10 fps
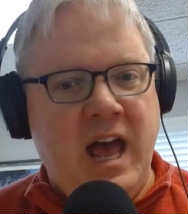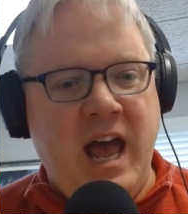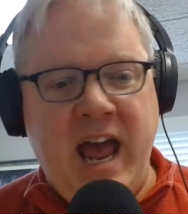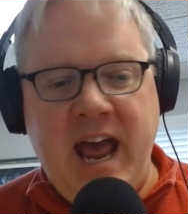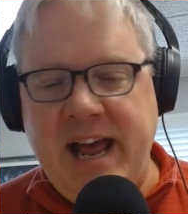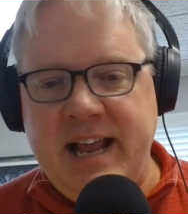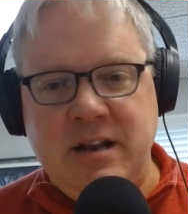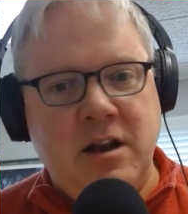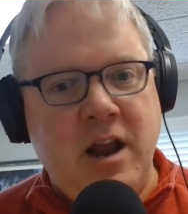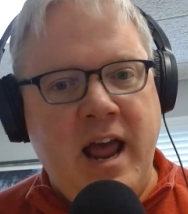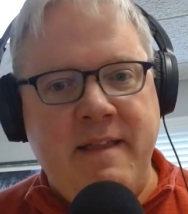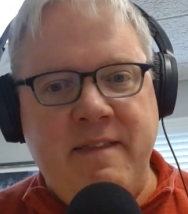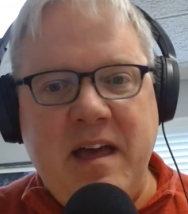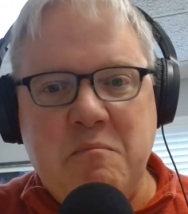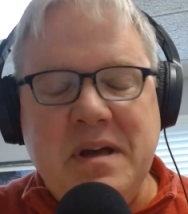and
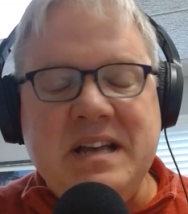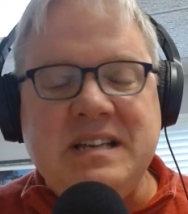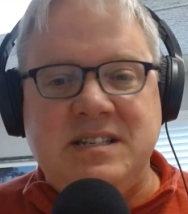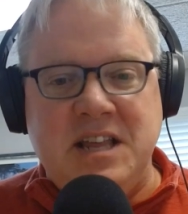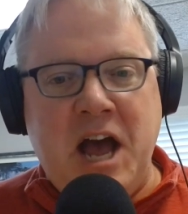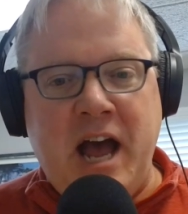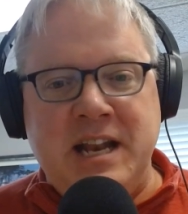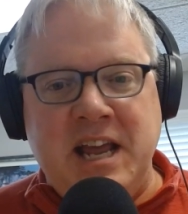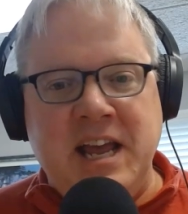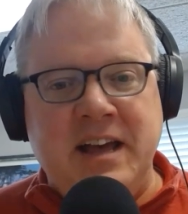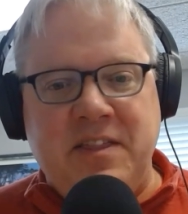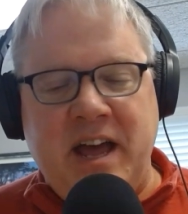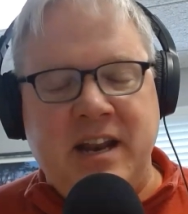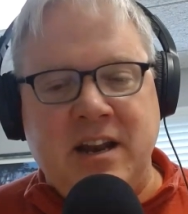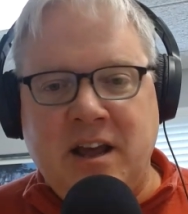they miss the idea
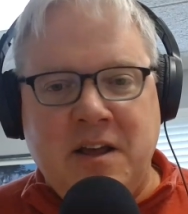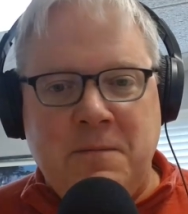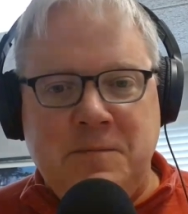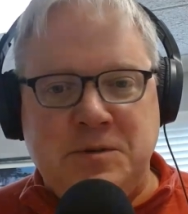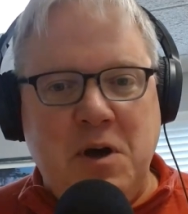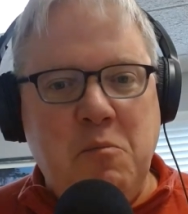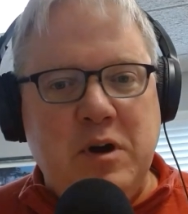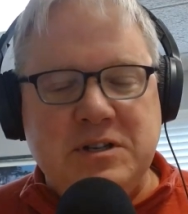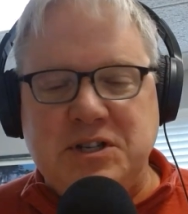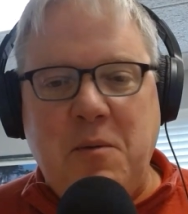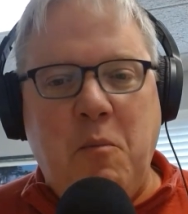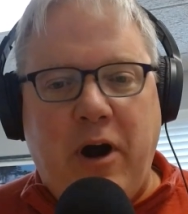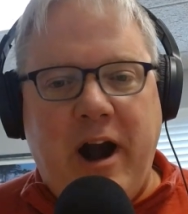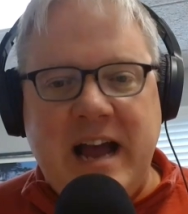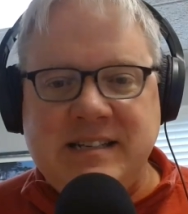that someone
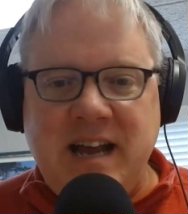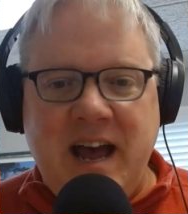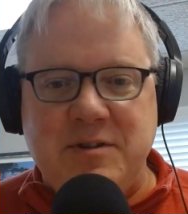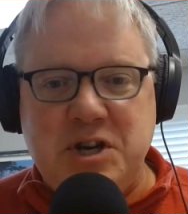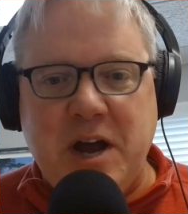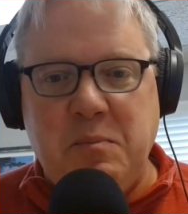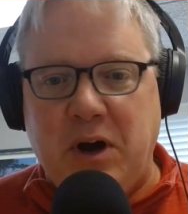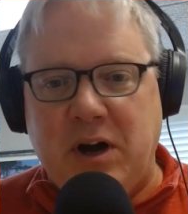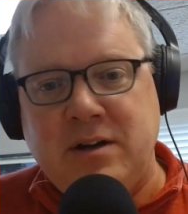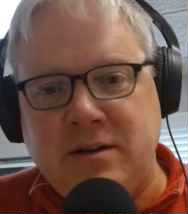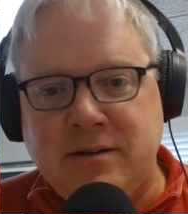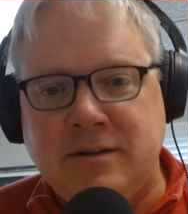somewhere has to have a checkbook,